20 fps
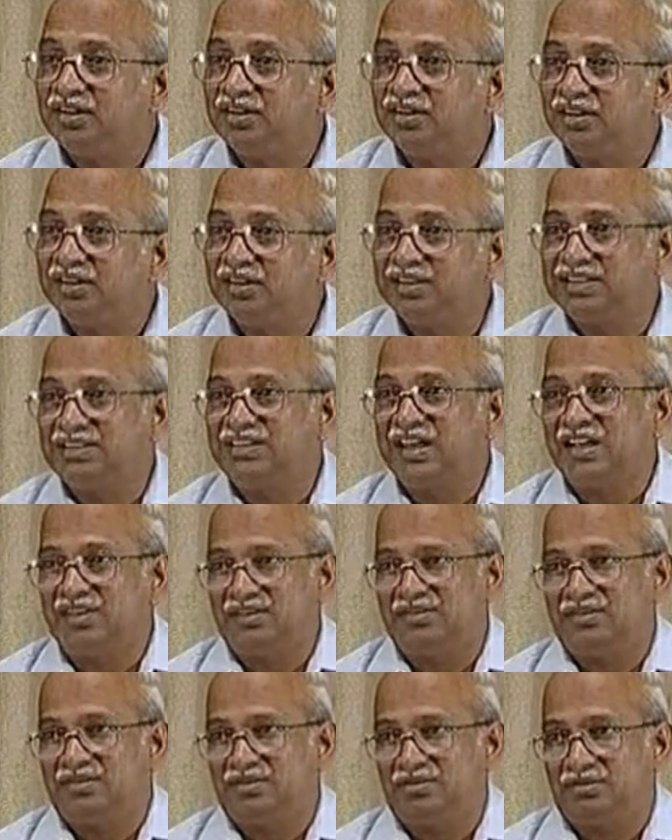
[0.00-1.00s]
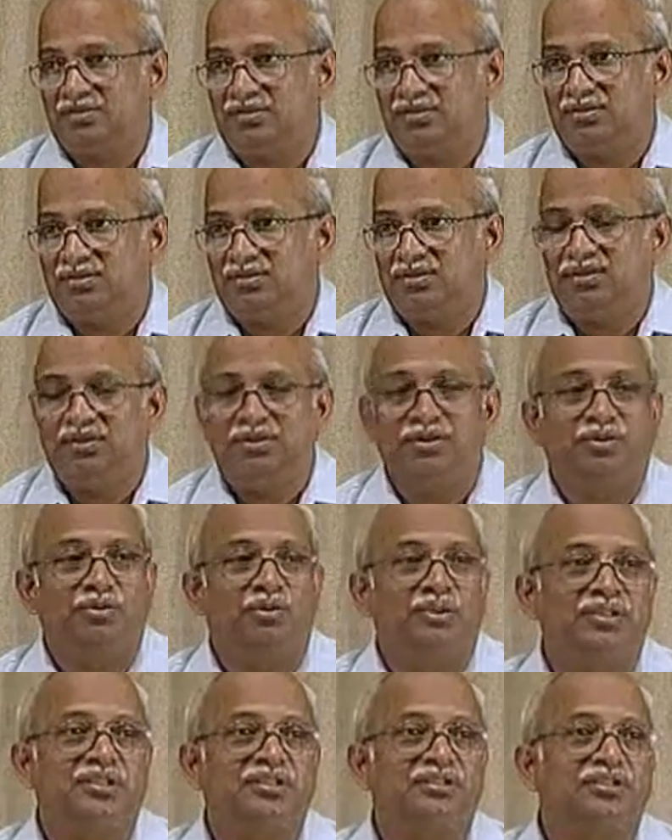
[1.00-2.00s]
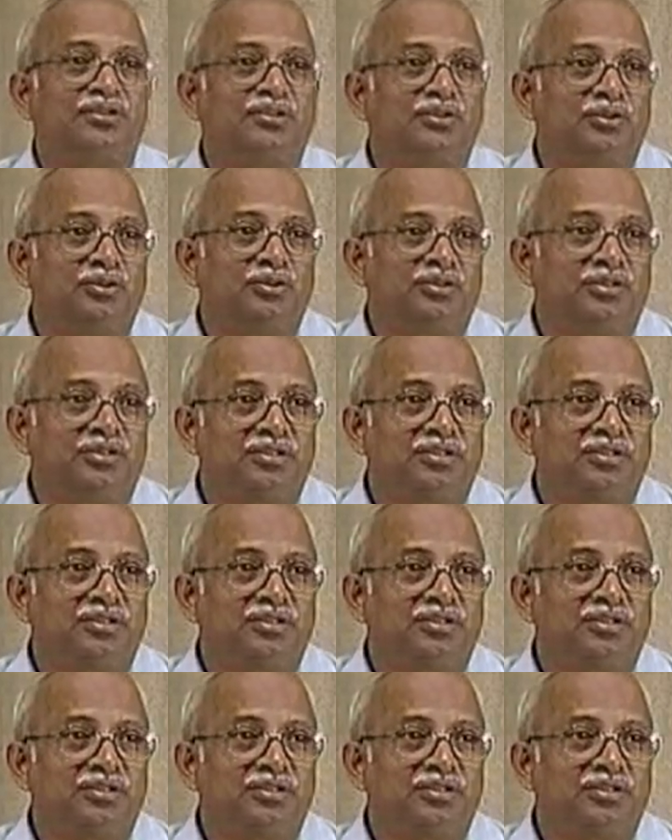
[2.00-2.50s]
decide what is the load